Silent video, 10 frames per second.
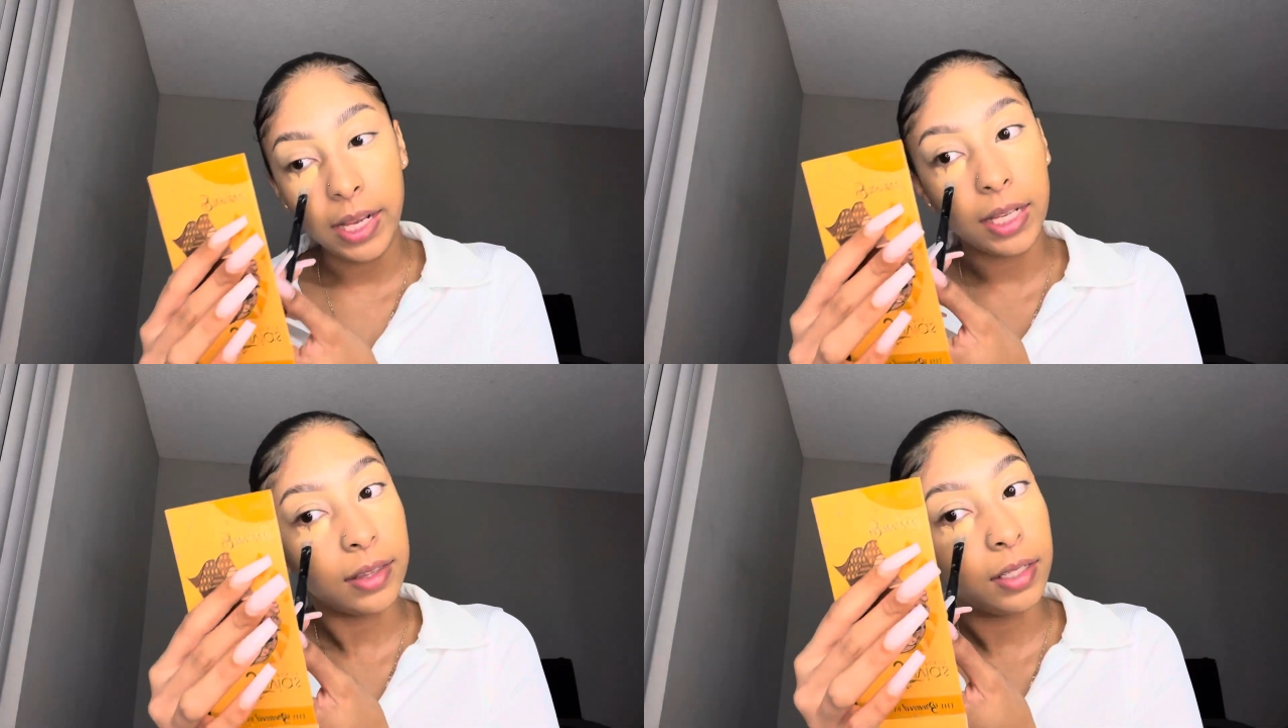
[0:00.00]

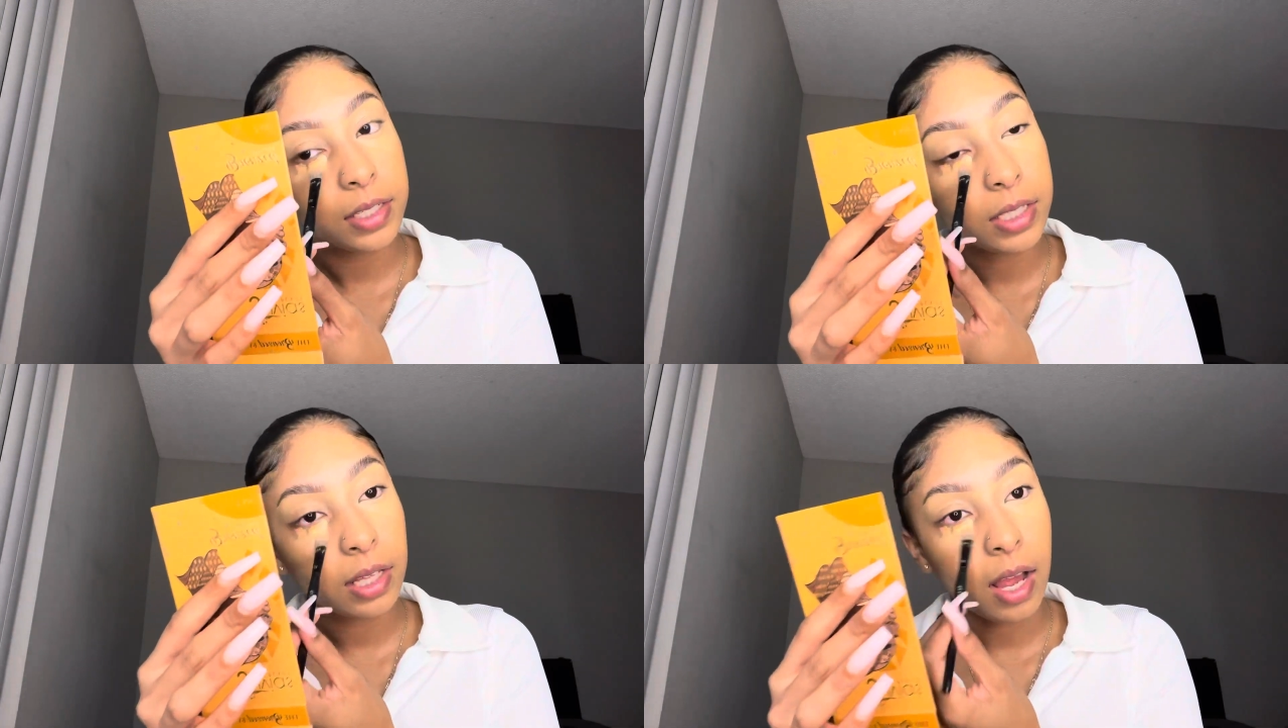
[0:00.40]
It
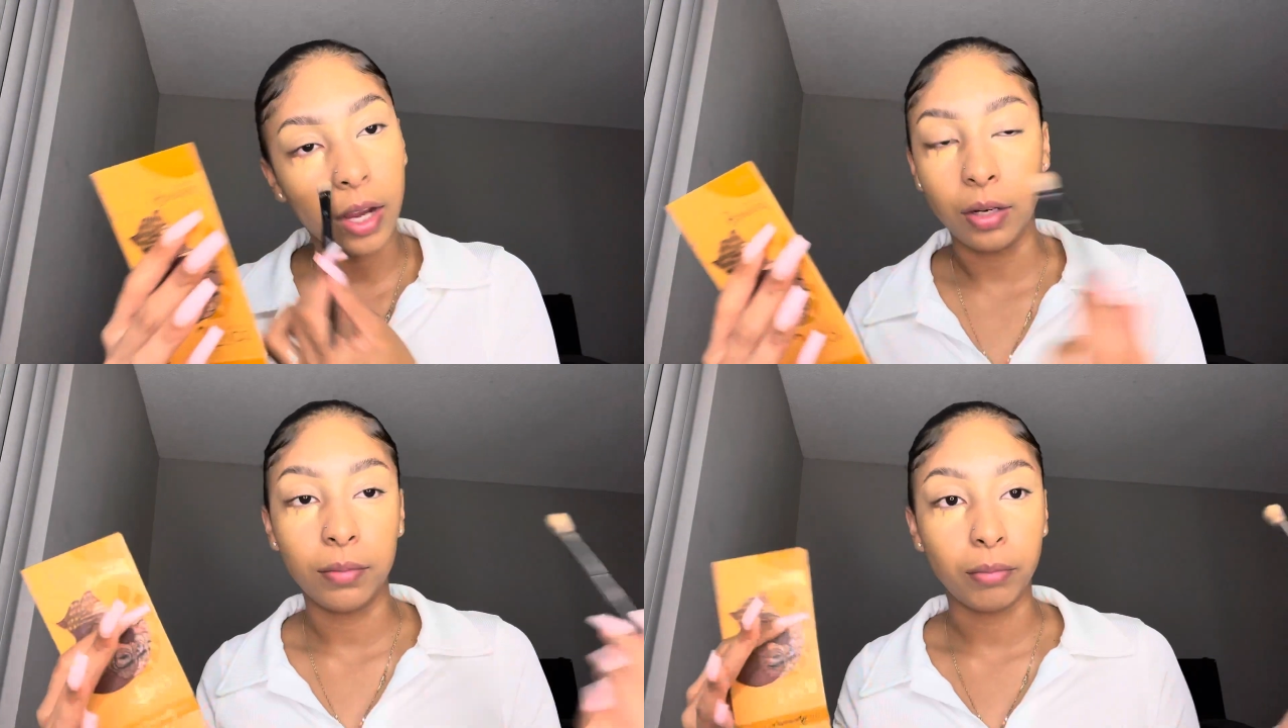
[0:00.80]
looks a
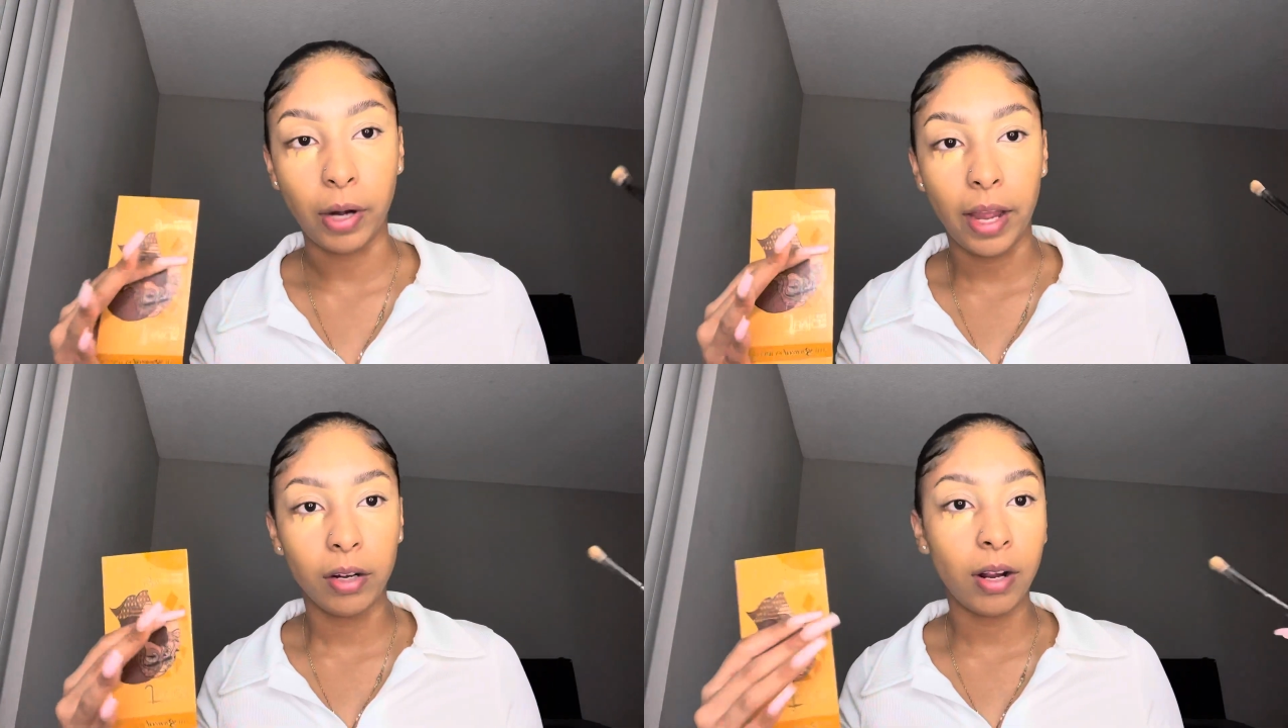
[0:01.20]
lot
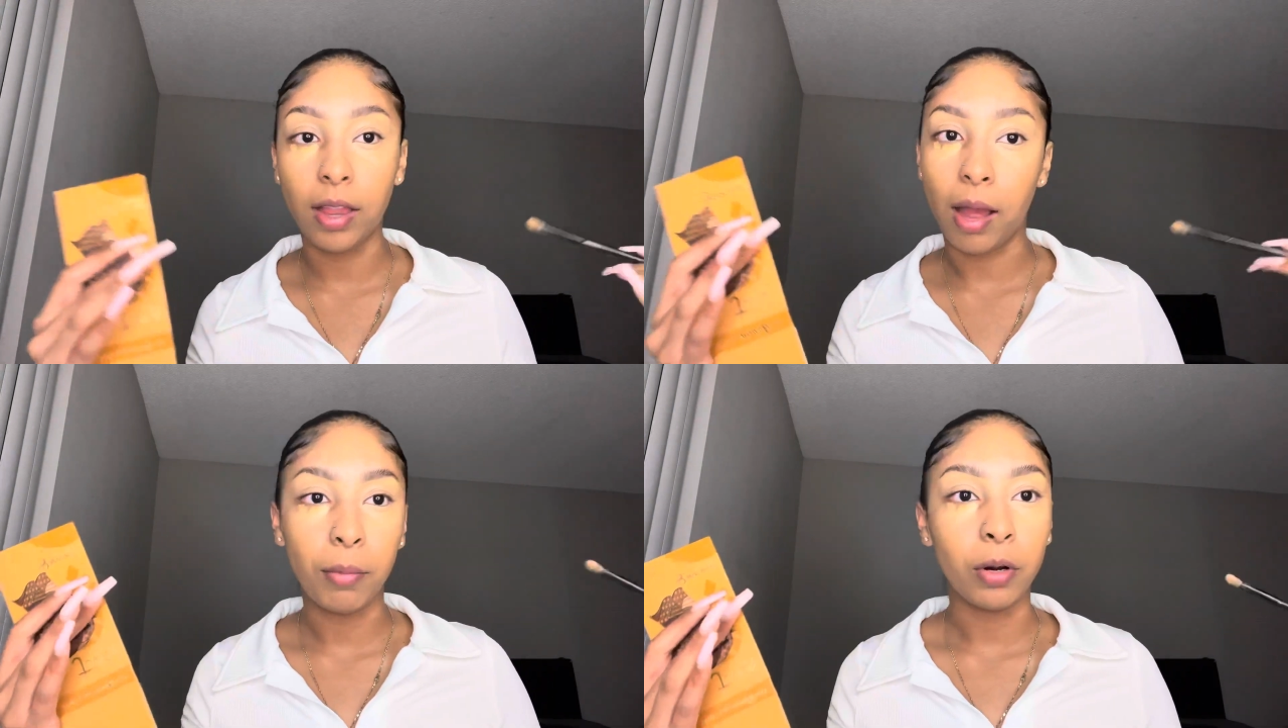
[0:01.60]
brighter, a
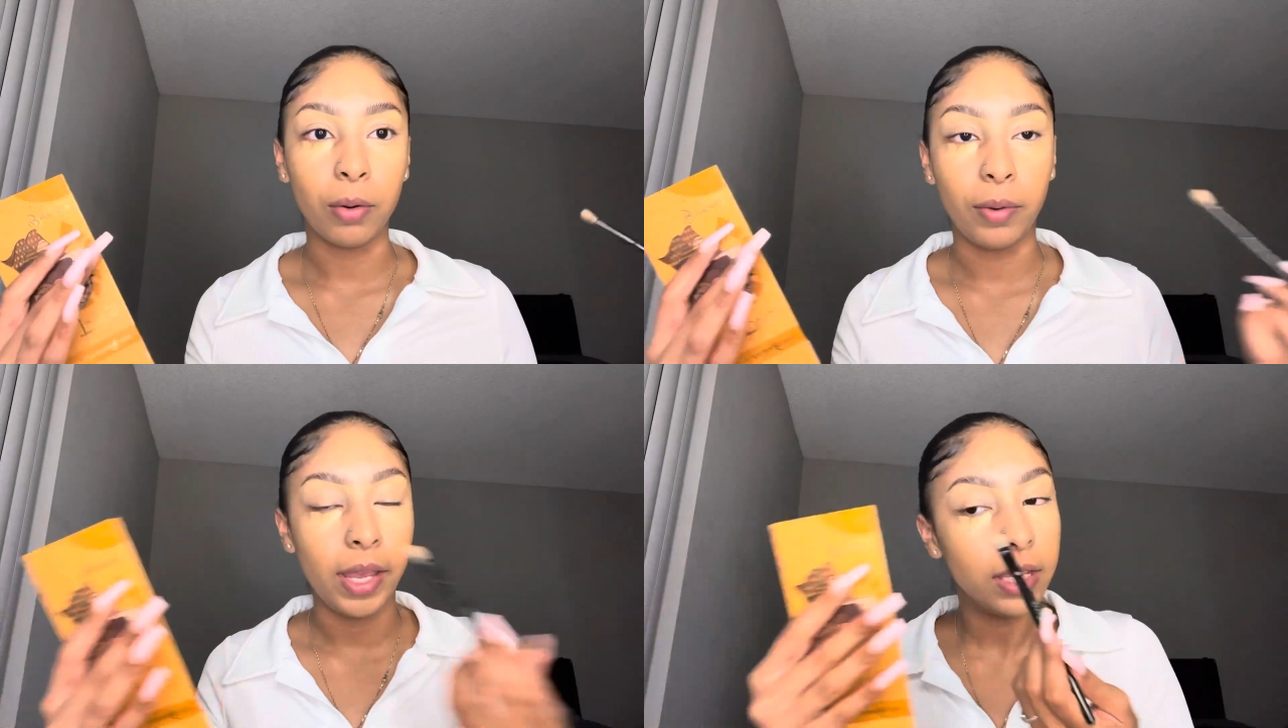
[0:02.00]
lot more
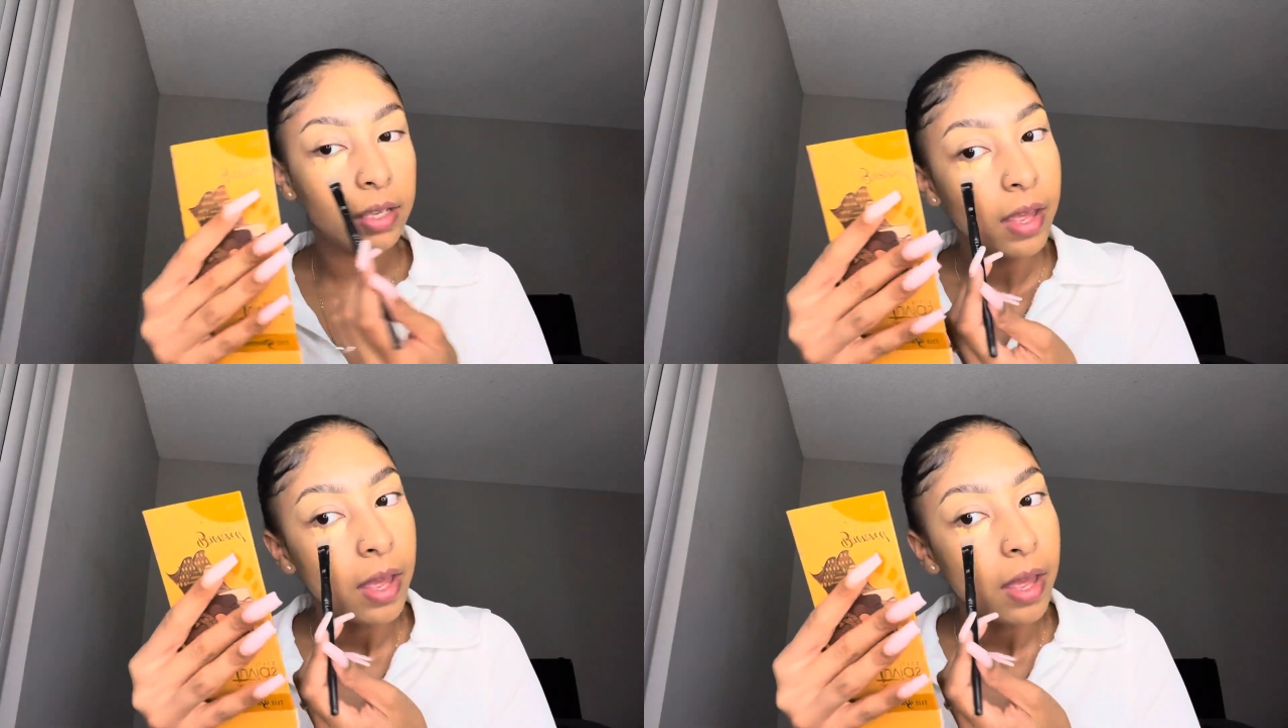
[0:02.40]
awake